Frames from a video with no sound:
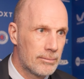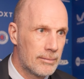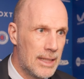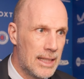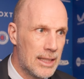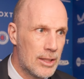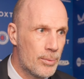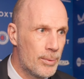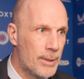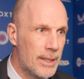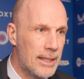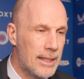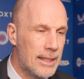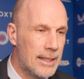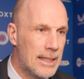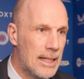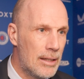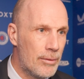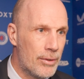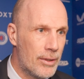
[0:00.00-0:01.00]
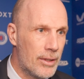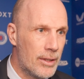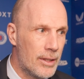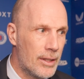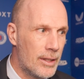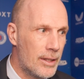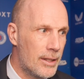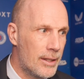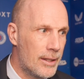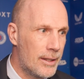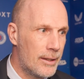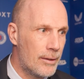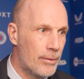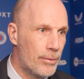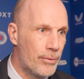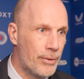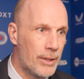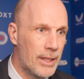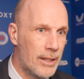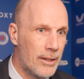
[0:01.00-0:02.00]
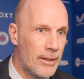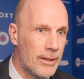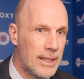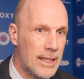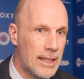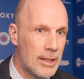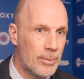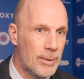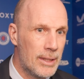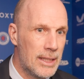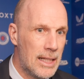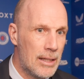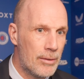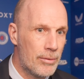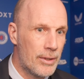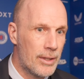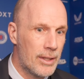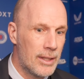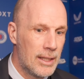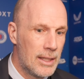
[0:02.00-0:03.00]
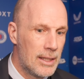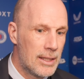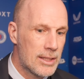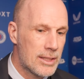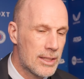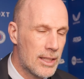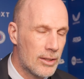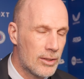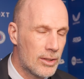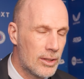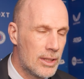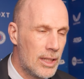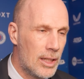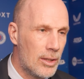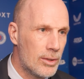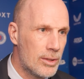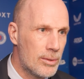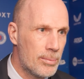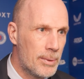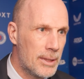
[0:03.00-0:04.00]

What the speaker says: that we never fear, that we never start to doubt,